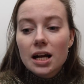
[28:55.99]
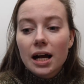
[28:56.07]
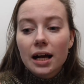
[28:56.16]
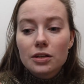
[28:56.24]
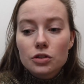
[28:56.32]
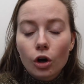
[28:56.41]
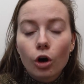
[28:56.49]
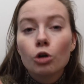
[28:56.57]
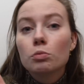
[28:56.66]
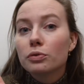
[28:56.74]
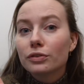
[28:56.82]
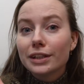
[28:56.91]
and
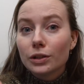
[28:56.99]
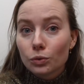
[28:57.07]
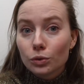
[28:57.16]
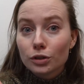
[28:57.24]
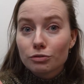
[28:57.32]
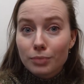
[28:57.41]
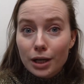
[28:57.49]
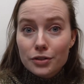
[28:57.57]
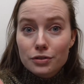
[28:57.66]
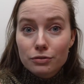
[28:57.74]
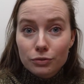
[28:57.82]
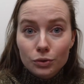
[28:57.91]
hopefully all of
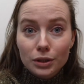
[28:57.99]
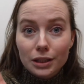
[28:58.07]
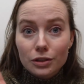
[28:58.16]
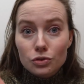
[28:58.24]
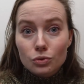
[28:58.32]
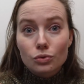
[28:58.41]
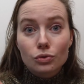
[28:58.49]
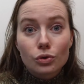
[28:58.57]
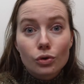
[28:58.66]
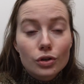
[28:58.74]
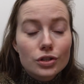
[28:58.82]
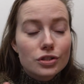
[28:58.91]
Mask Falling and Dawn
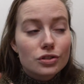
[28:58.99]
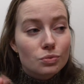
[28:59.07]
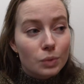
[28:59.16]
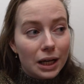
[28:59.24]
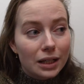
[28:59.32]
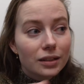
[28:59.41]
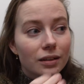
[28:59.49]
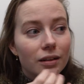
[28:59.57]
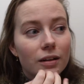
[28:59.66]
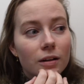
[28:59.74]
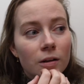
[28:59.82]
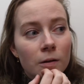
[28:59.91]
Chorus as well.
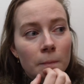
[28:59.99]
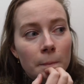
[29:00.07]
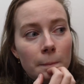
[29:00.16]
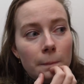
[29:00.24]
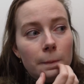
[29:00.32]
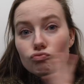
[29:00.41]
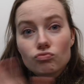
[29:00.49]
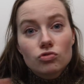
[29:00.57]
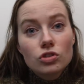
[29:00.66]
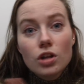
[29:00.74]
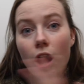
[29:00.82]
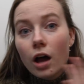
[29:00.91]

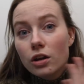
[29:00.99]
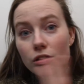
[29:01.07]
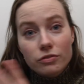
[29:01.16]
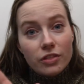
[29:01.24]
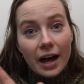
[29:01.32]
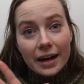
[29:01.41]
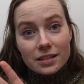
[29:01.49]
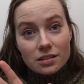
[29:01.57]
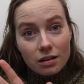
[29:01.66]
None of that is